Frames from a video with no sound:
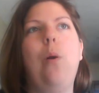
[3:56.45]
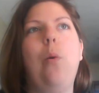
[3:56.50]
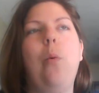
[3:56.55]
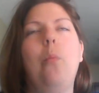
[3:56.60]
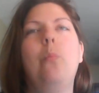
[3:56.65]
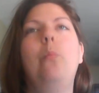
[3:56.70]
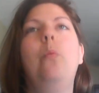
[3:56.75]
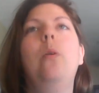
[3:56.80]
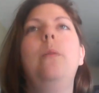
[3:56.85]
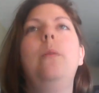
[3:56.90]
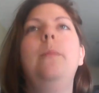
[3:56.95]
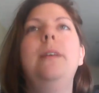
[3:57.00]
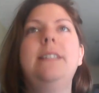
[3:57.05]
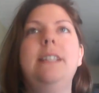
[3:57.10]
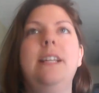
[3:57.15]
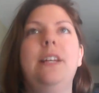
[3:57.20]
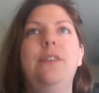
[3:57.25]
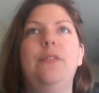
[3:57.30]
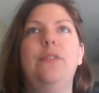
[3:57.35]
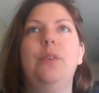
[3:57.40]
what makes
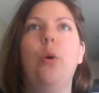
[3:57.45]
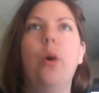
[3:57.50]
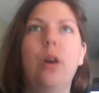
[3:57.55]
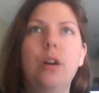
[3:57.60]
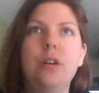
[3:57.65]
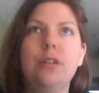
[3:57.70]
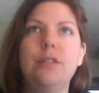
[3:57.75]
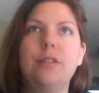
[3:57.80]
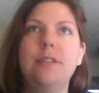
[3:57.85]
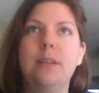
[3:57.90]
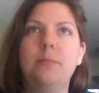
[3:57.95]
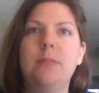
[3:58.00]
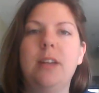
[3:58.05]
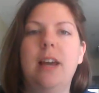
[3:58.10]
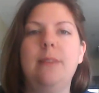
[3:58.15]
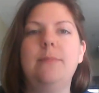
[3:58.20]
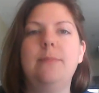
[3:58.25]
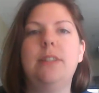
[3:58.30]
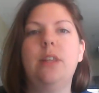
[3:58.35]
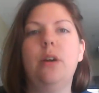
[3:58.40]
it even harder
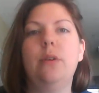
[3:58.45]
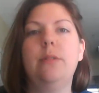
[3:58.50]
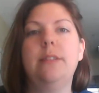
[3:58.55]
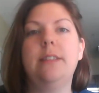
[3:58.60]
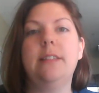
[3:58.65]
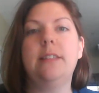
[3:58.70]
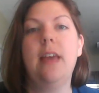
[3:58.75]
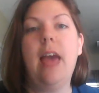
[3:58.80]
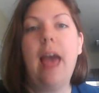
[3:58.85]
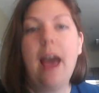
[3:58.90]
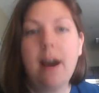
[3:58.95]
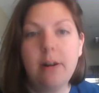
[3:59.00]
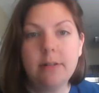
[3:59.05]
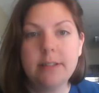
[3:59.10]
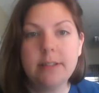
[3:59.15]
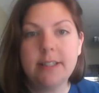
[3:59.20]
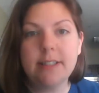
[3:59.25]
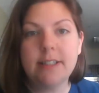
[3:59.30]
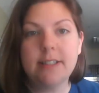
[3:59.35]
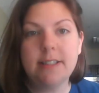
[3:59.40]
sometimes, though, is
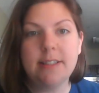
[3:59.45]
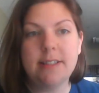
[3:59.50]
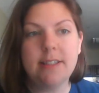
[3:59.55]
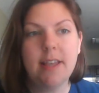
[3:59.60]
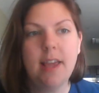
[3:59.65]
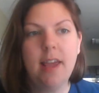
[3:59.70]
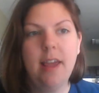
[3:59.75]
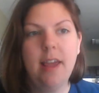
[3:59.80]
houses